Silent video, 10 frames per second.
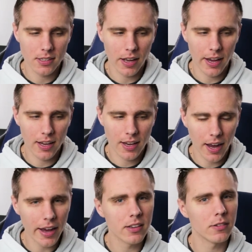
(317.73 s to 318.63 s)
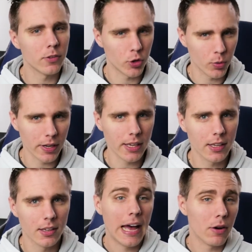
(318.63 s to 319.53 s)
I kind of agree.
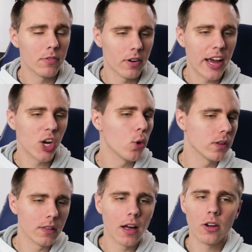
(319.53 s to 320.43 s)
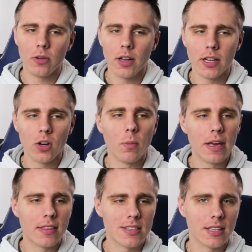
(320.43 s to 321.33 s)
However, I know in the long run, it'll
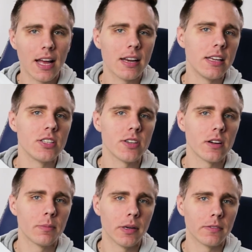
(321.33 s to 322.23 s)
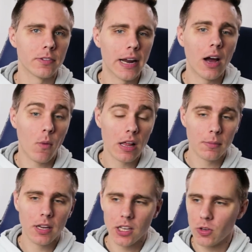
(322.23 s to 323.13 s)
make things a lot easier, but for now, while I'm
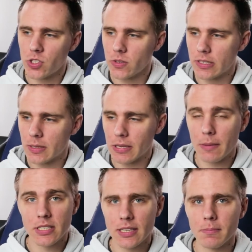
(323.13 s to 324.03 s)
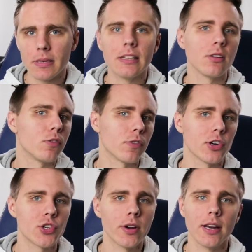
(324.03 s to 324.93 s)
getting used to it, sometimes it can be a little
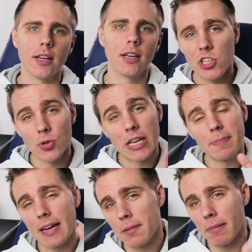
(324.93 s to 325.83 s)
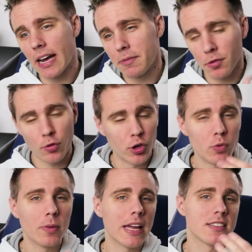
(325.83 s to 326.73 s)
frustrating. So keep that in mind before you
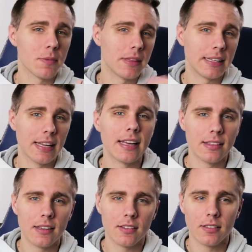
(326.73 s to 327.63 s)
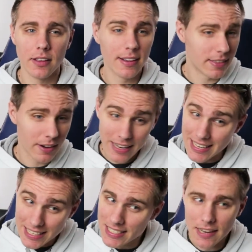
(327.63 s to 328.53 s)
get something like this. It
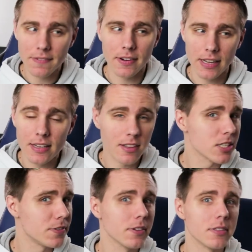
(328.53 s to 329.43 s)
is different. It does feel